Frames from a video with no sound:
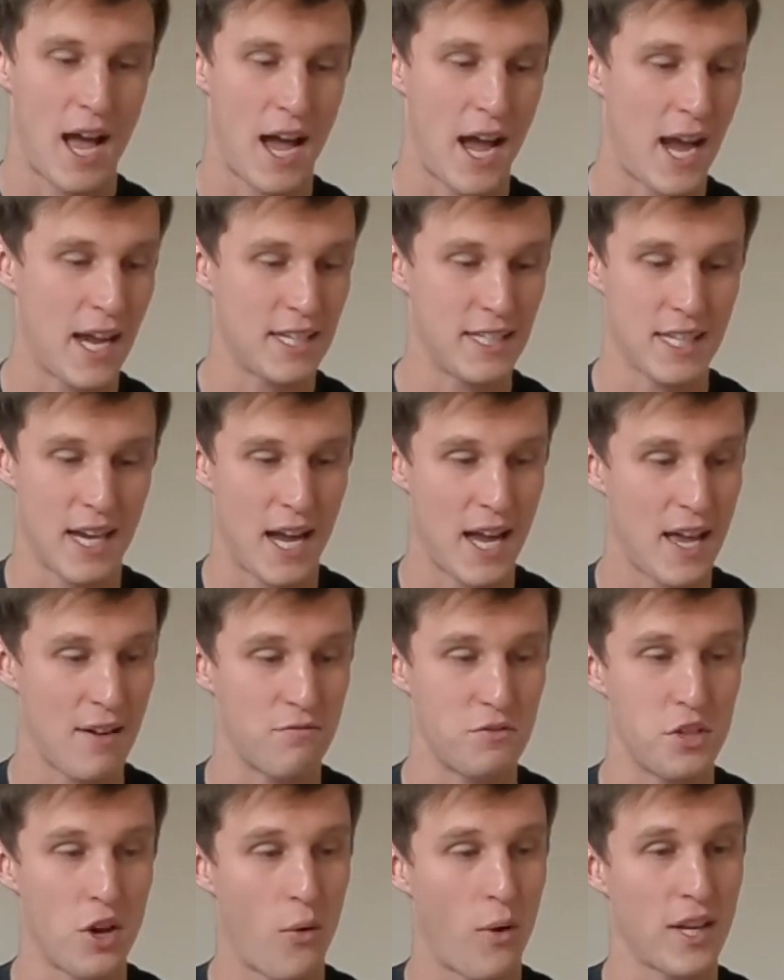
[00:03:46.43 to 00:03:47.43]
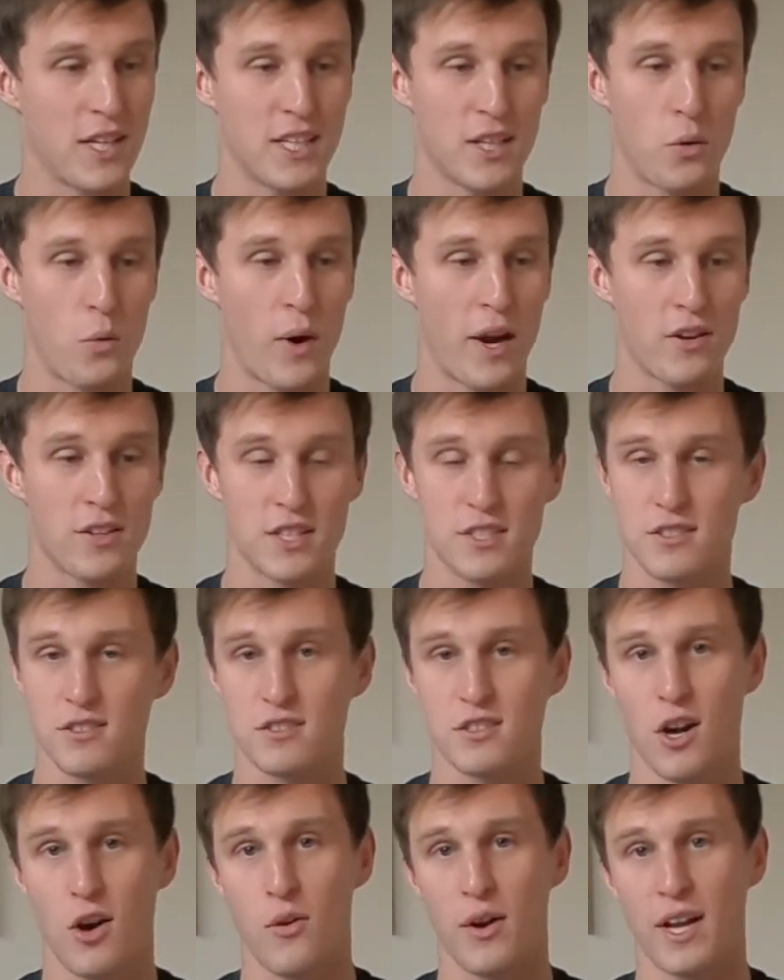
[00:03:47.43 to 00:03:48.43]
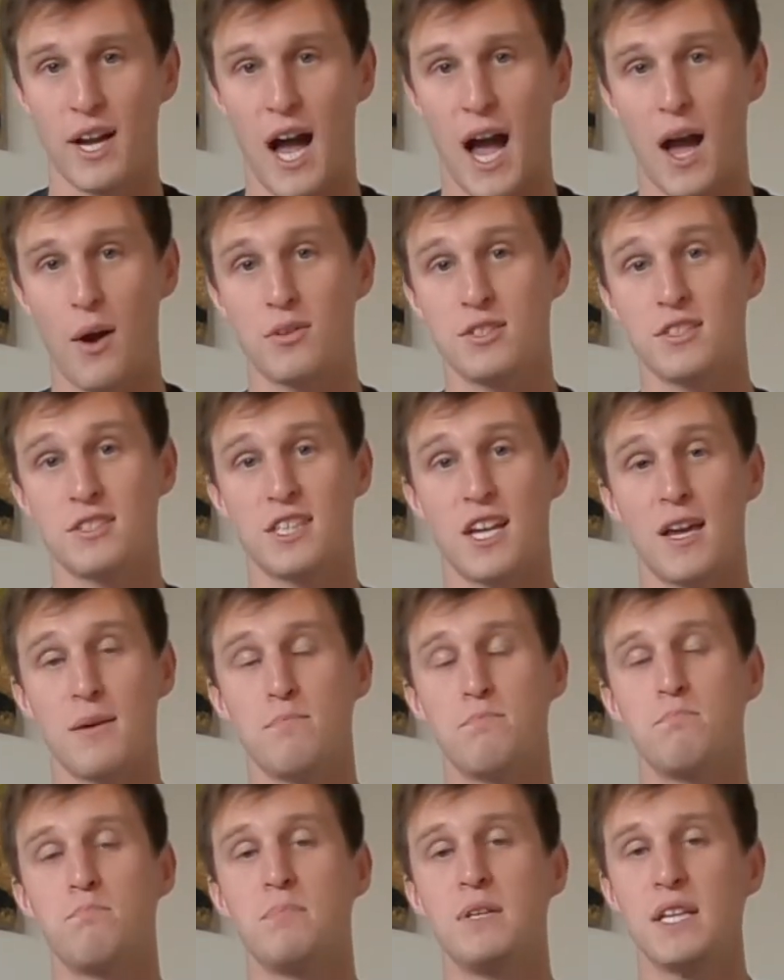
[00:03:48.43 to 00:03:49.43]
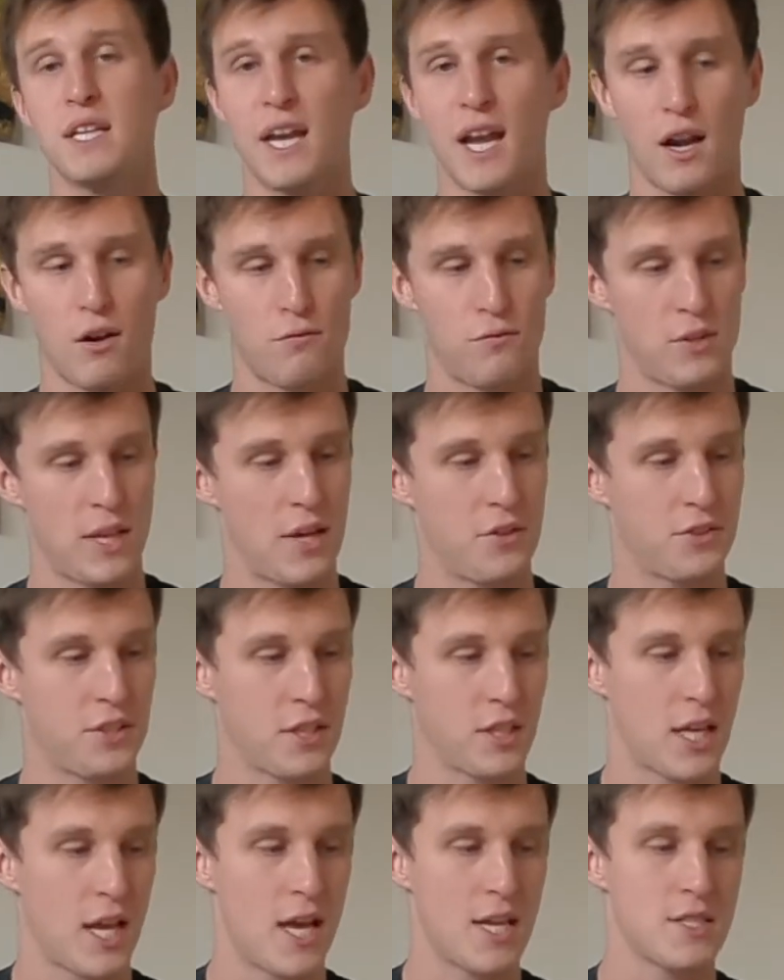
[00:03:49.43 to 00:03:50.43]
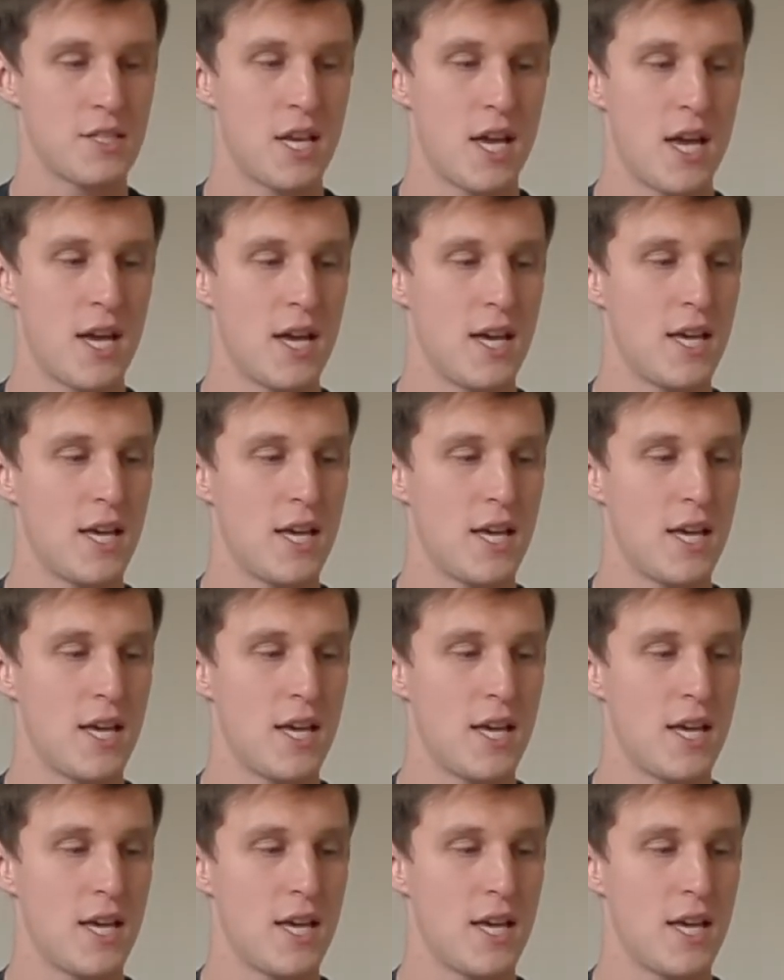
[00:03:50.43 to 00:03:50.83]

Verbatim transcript: I have no idea where this is going. I would just say be careful out there, guys.